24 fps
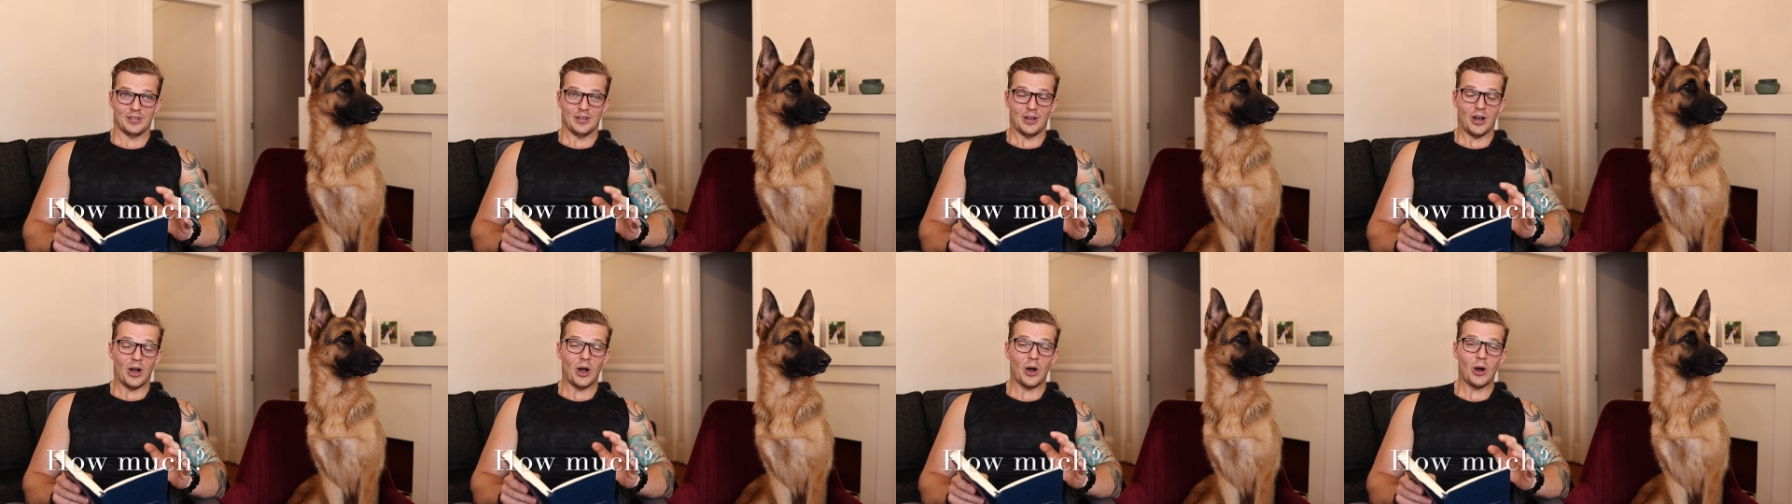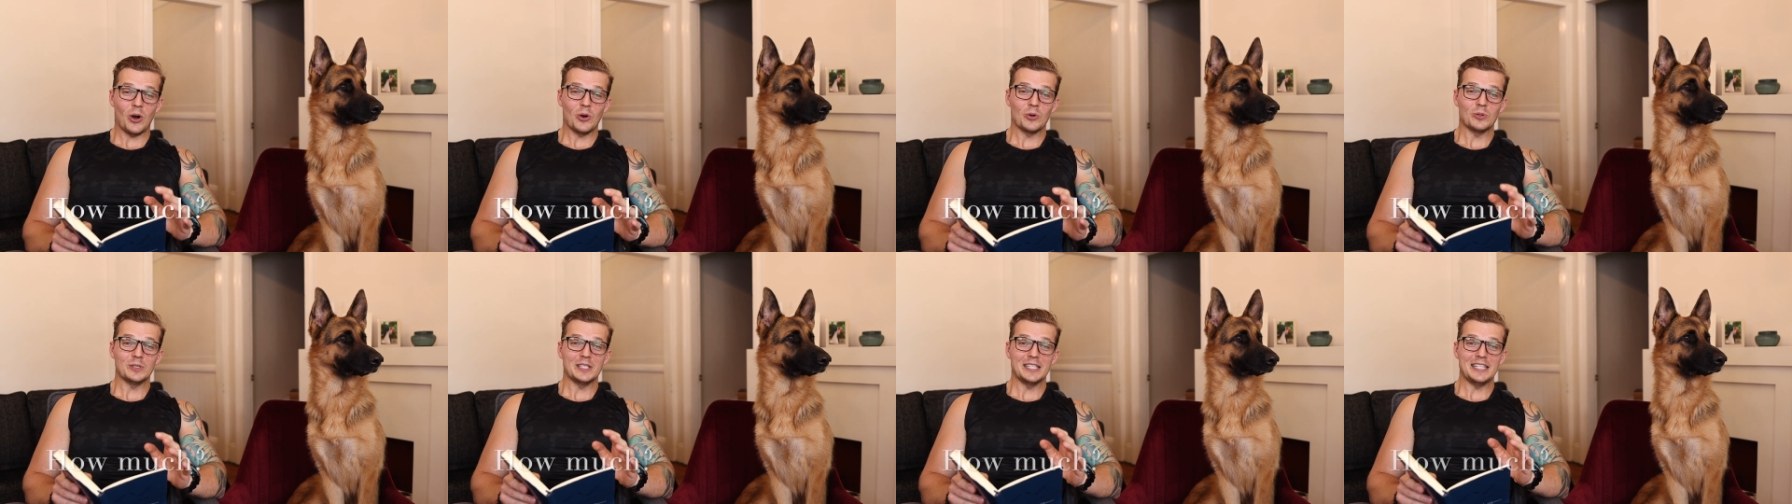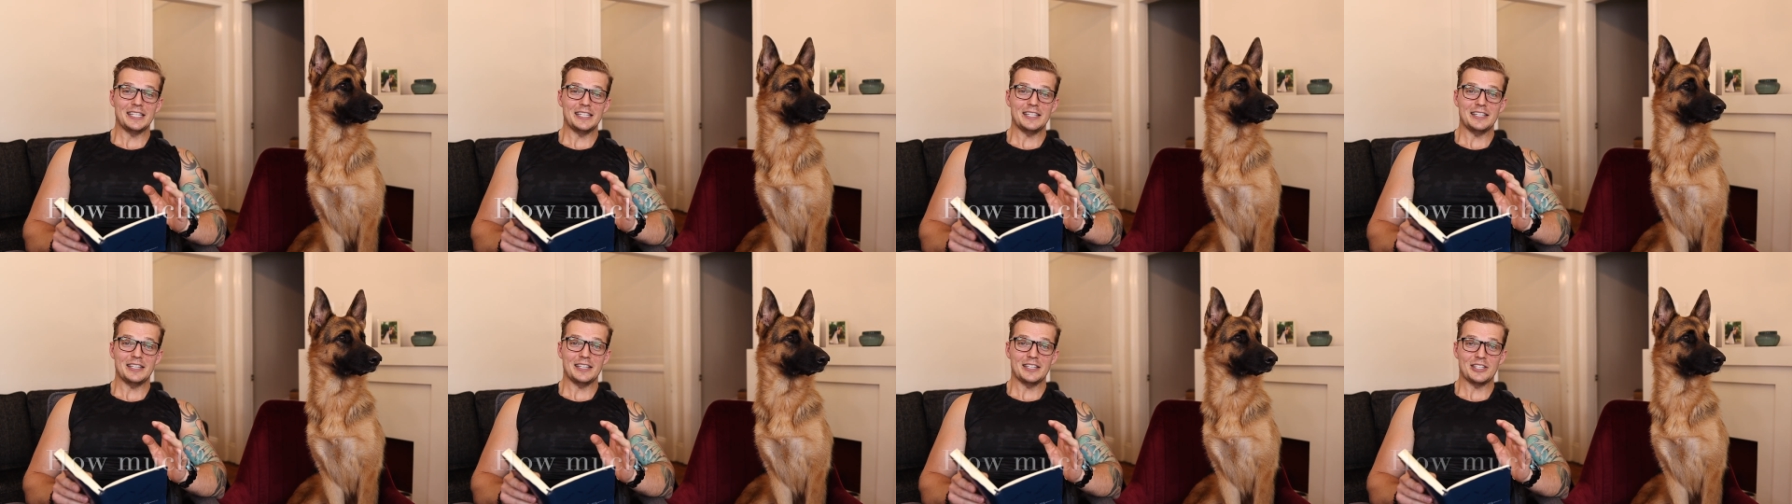
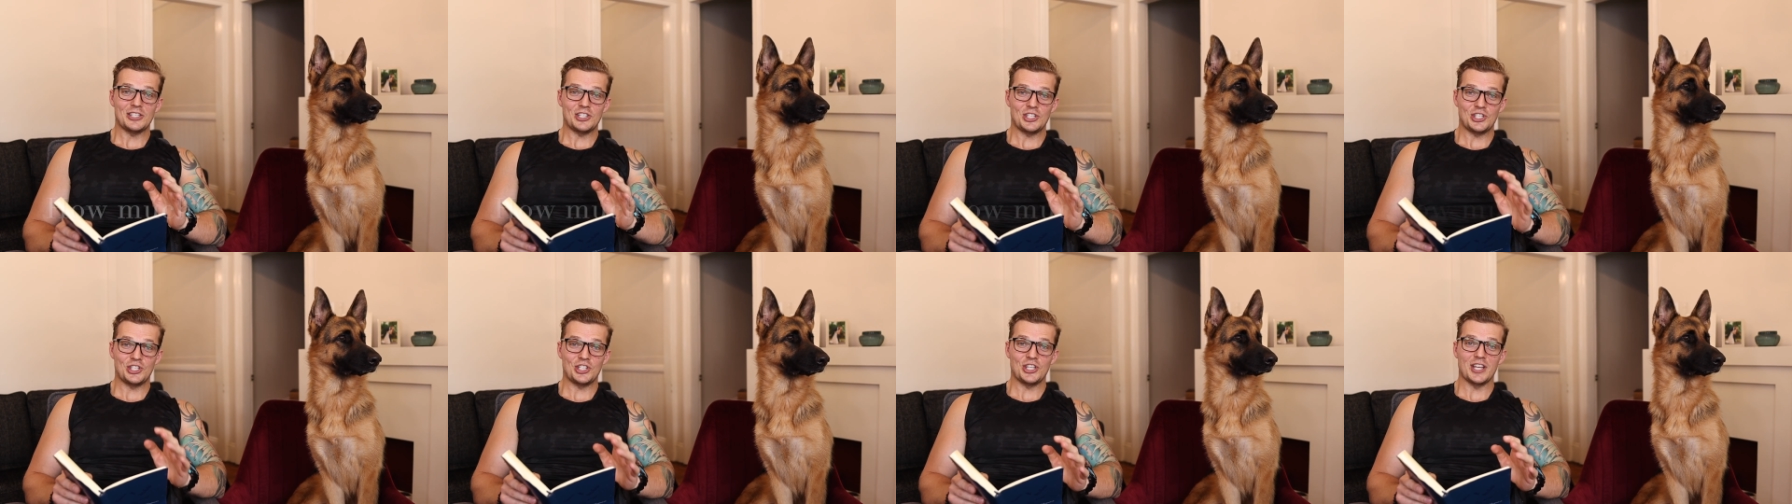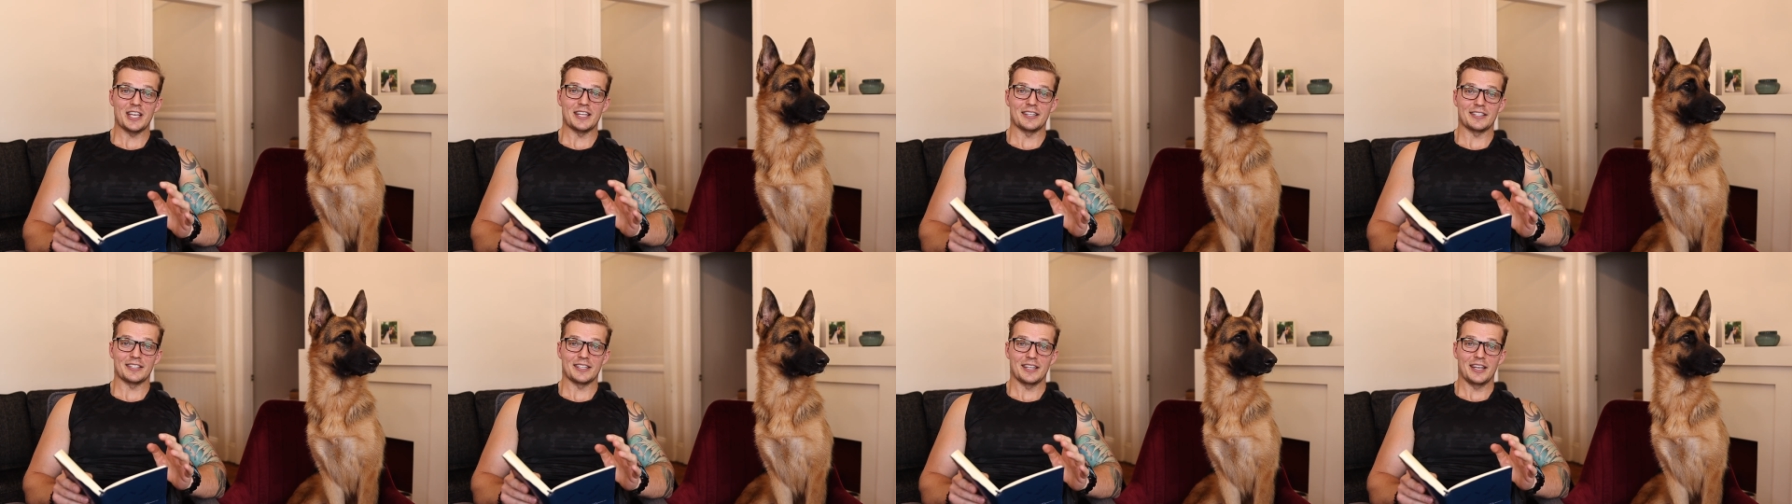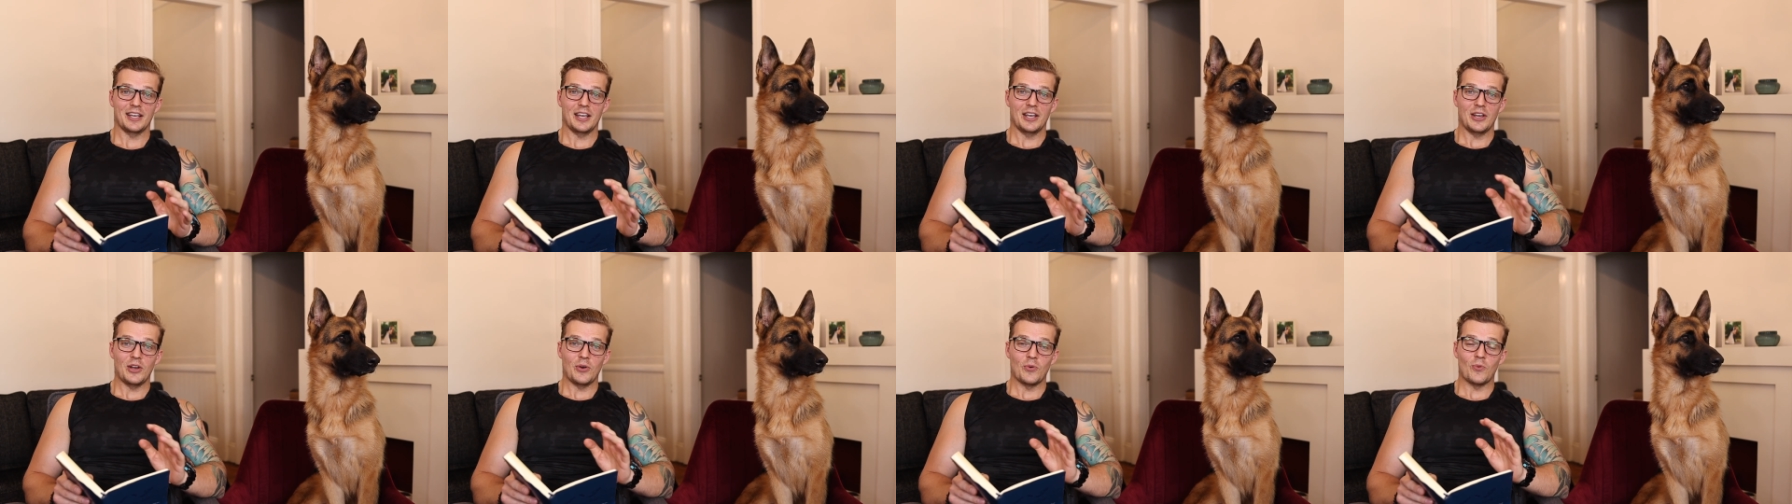Holy shit.
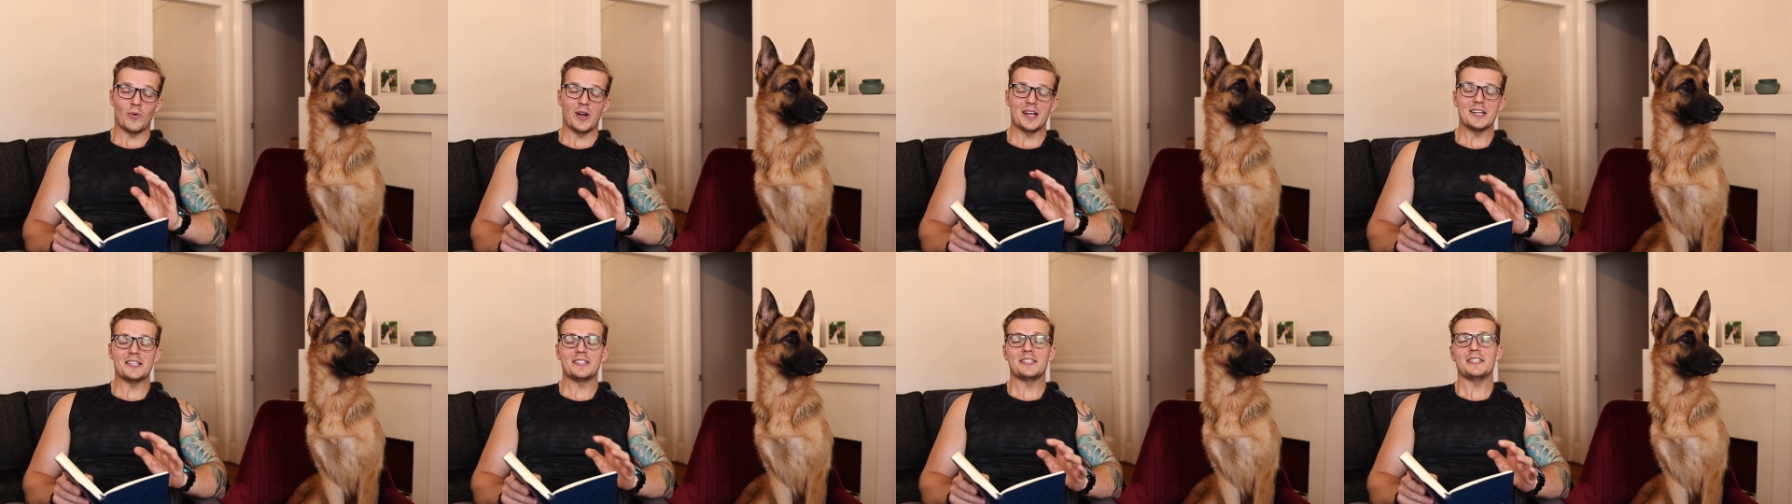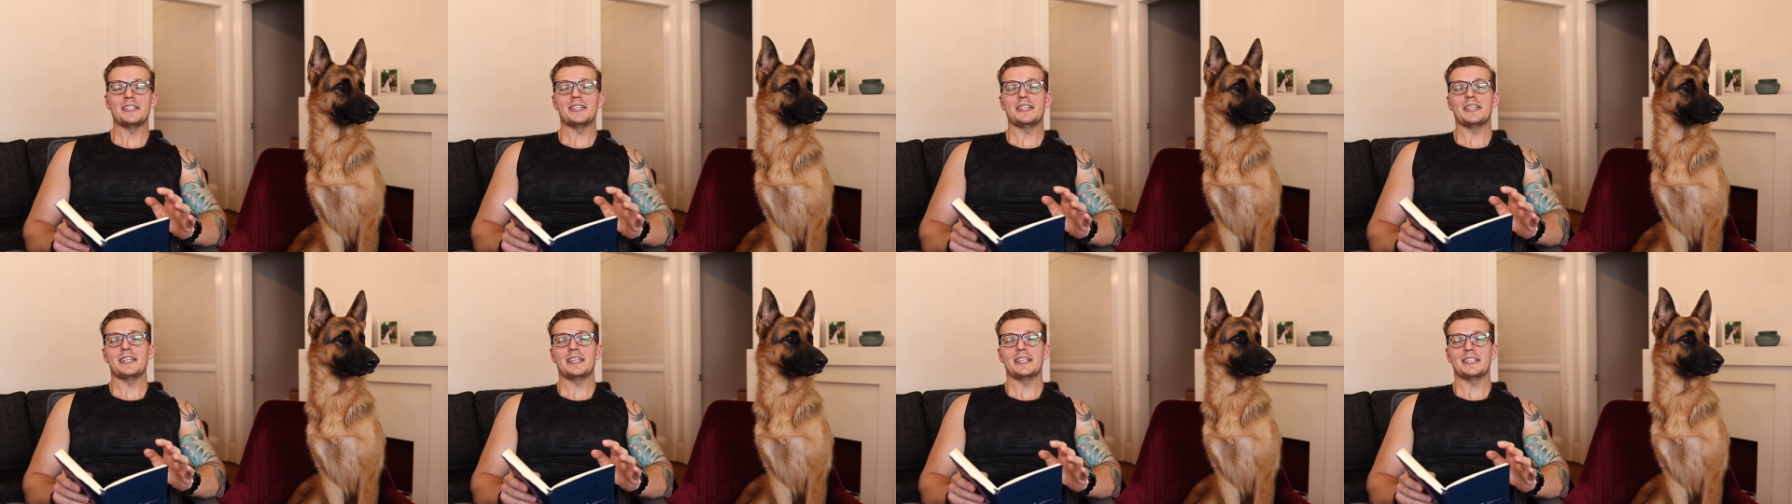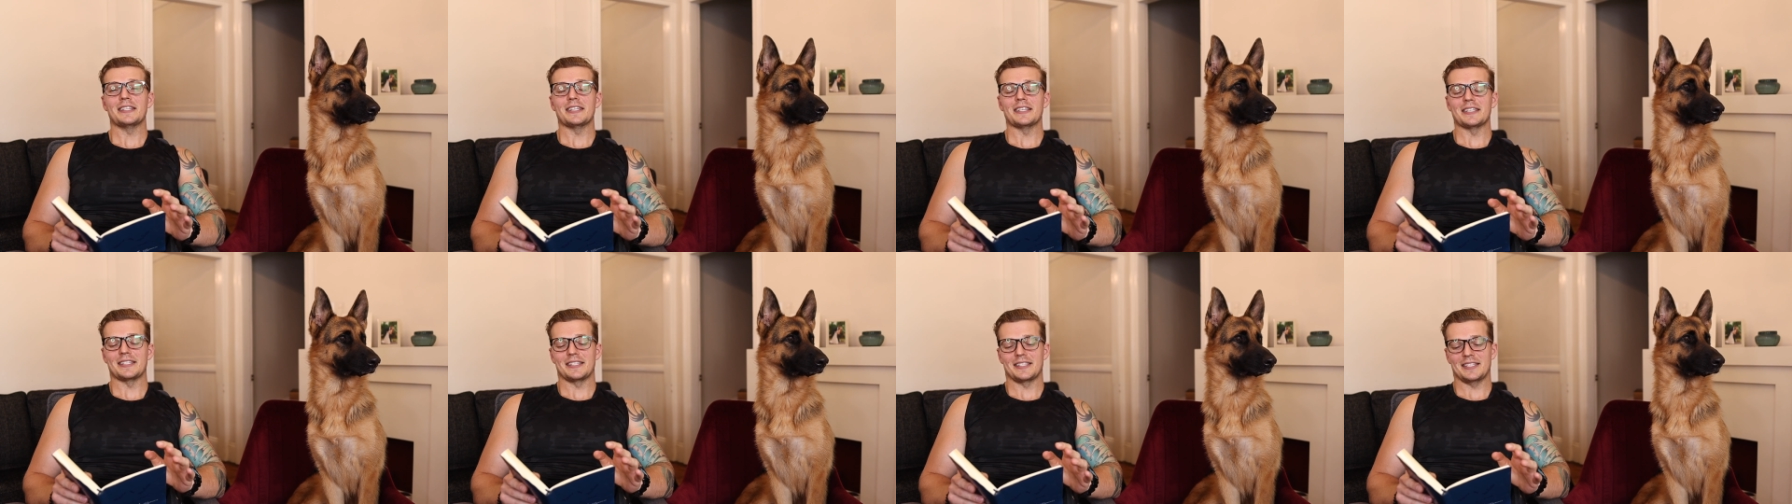Wait till you hear
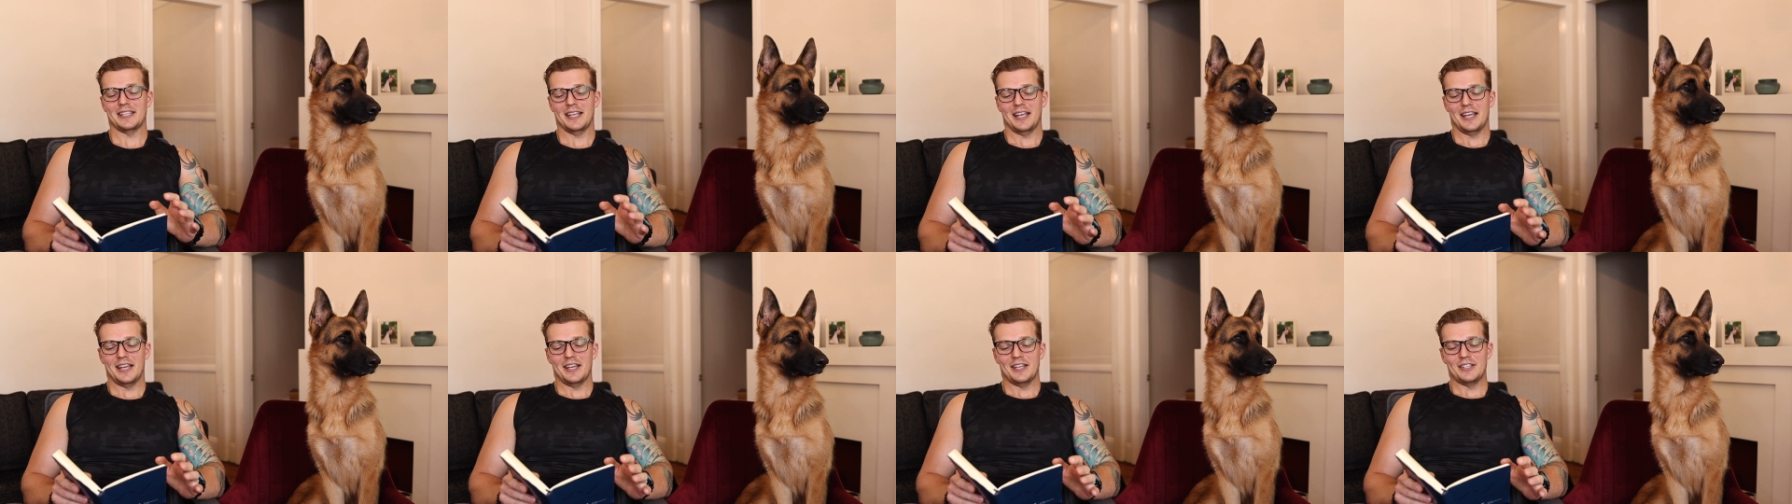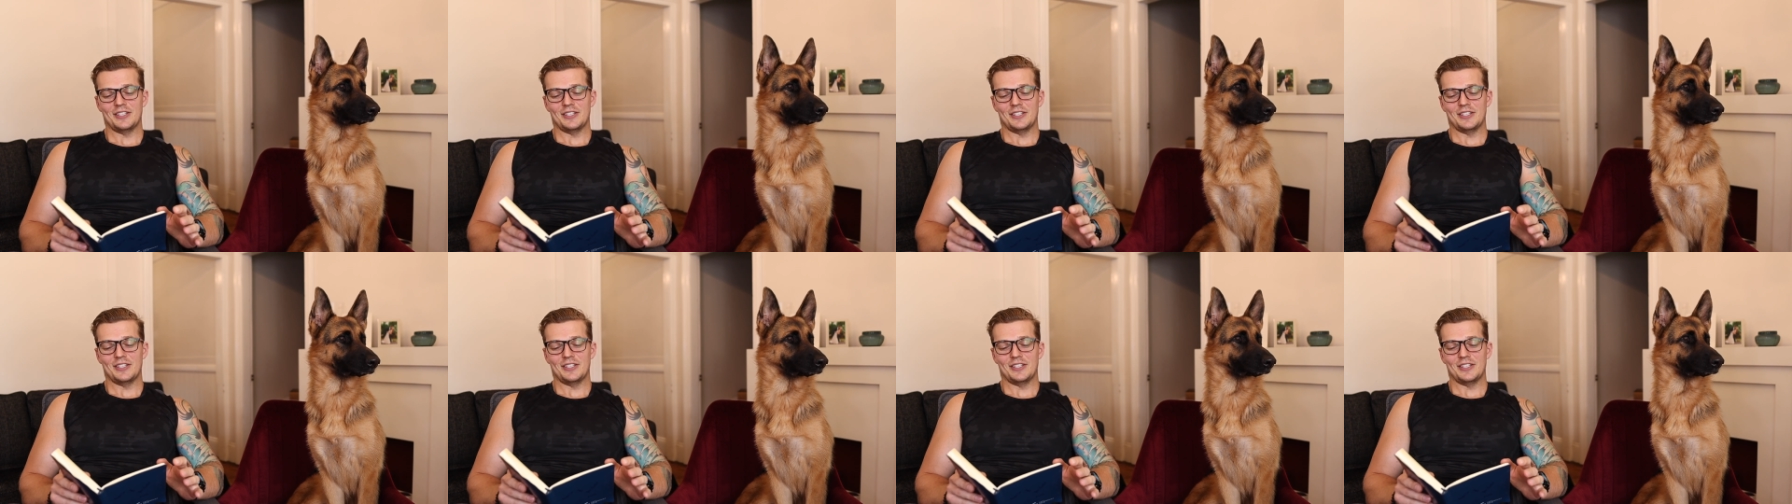this.